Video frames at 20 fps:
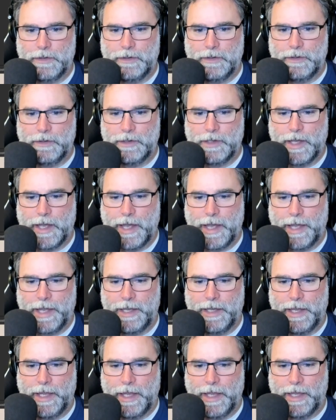
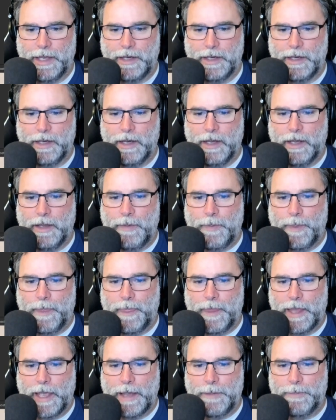guy, and
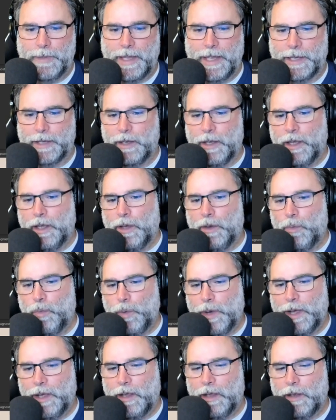I'm like,
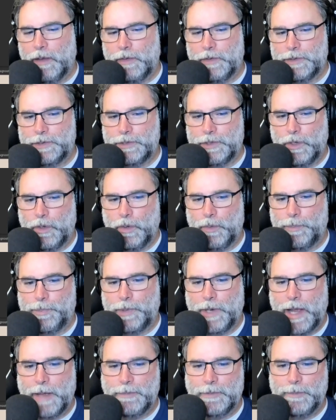well, so
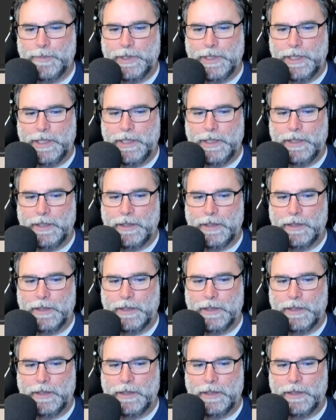probably.